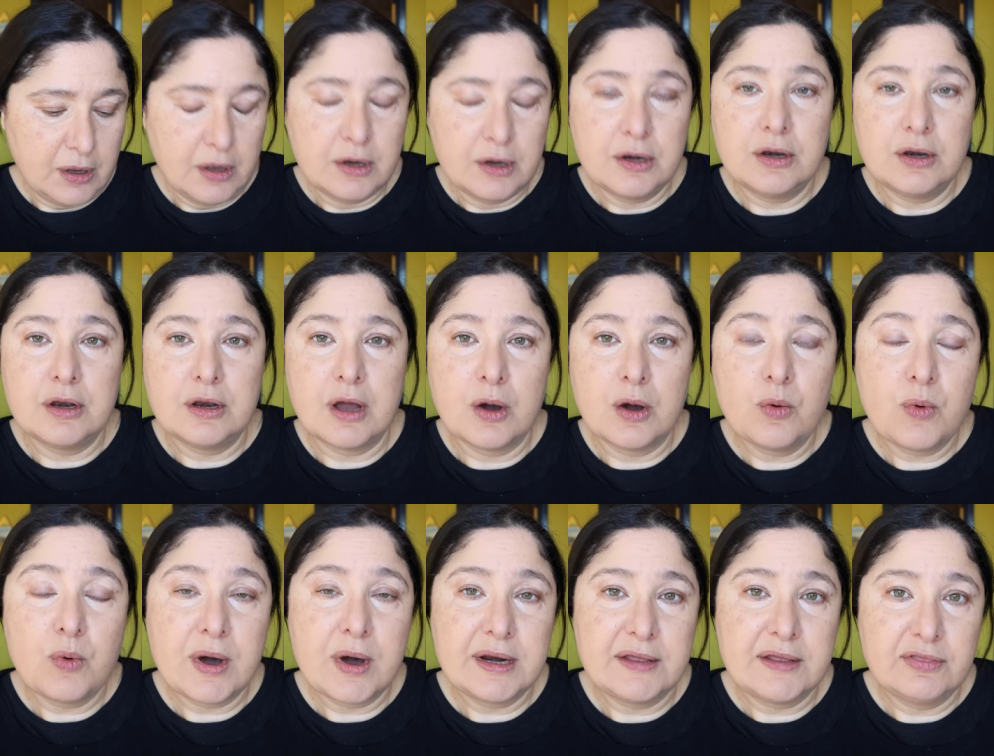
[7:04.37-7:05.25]
no
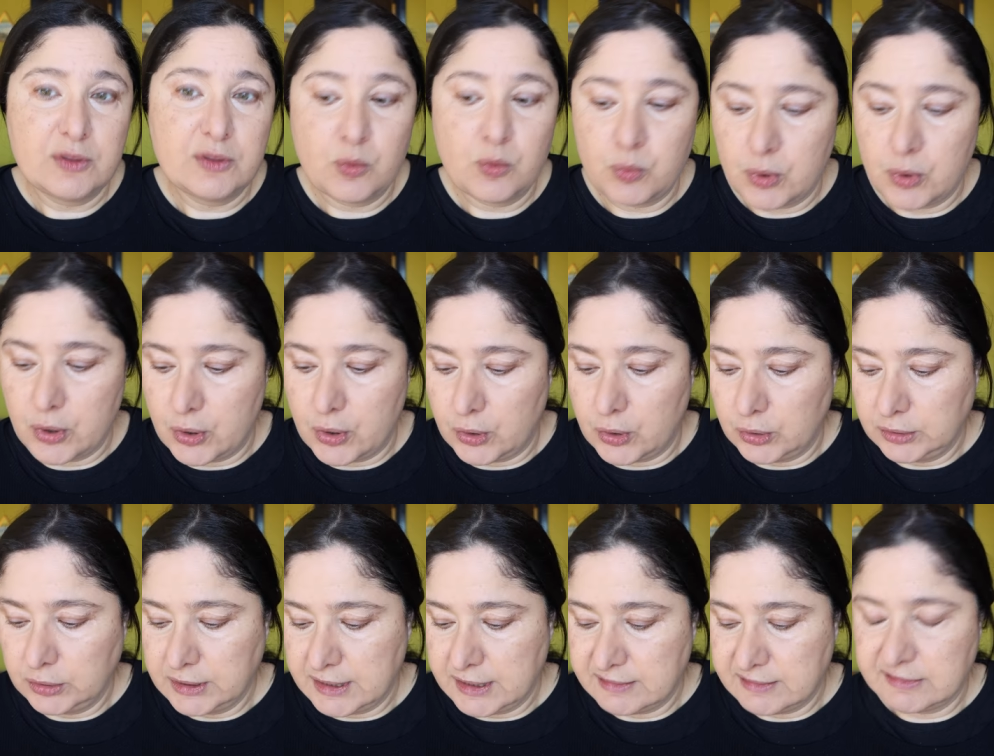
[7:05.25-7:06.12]
one in the
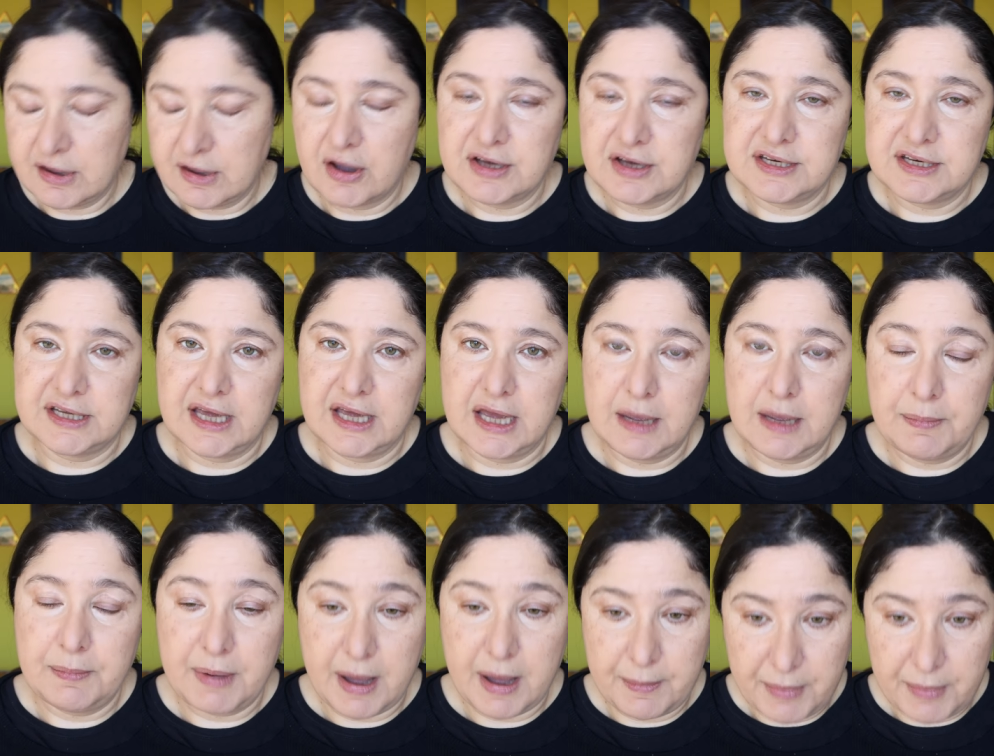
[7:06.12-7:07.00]
world is going to
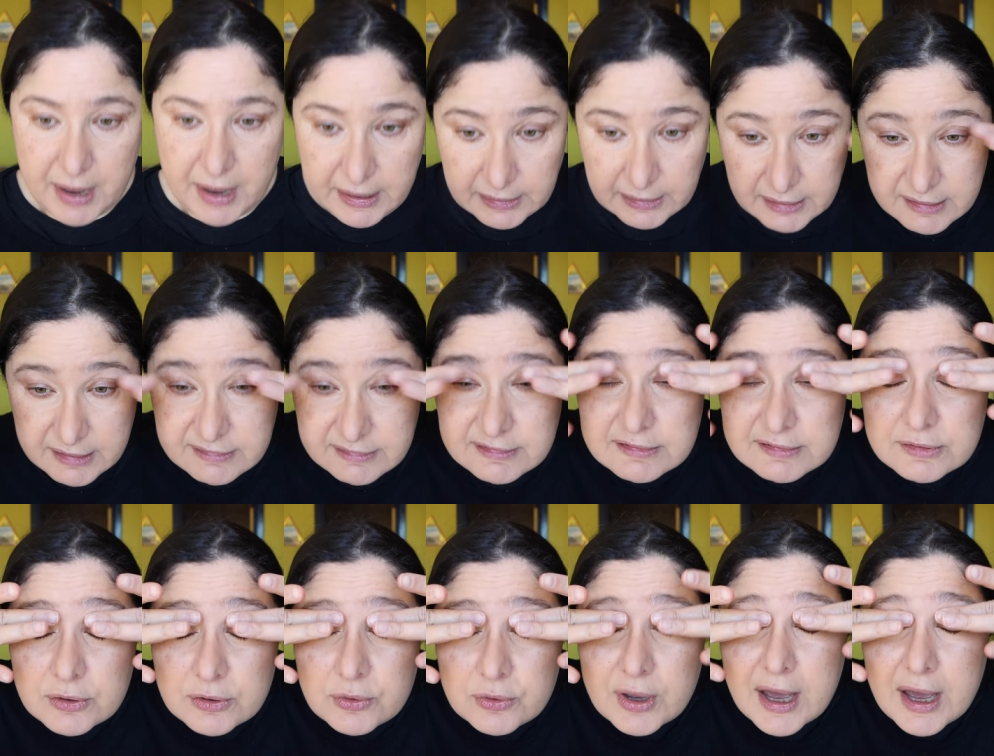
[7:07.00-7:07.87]
keep up unless
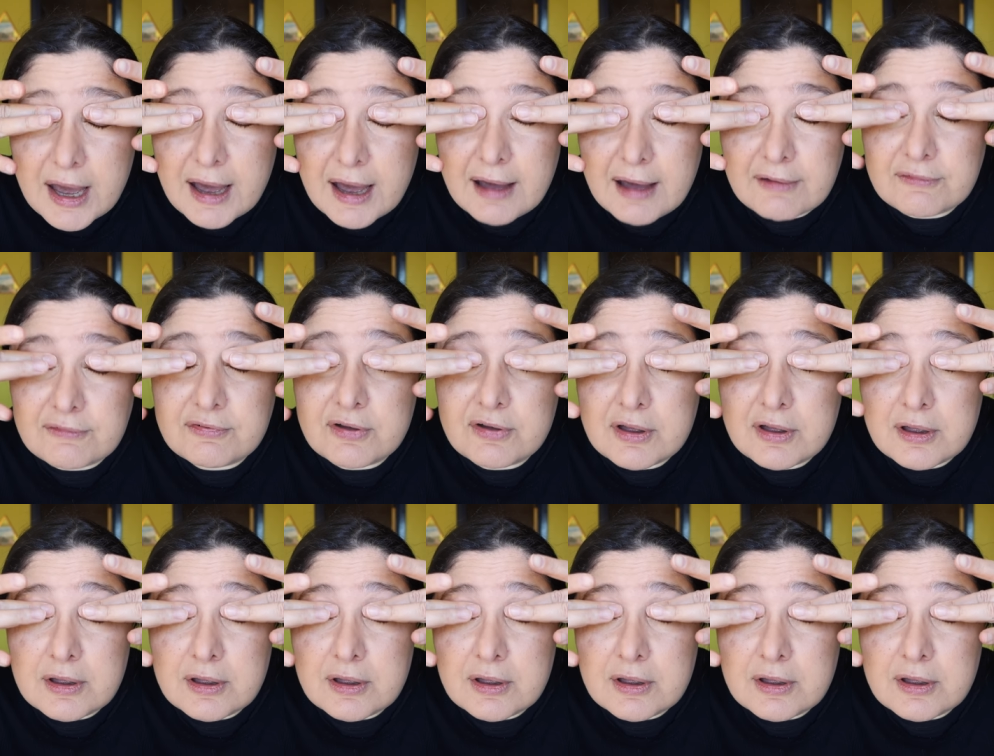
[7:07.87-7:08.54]
you have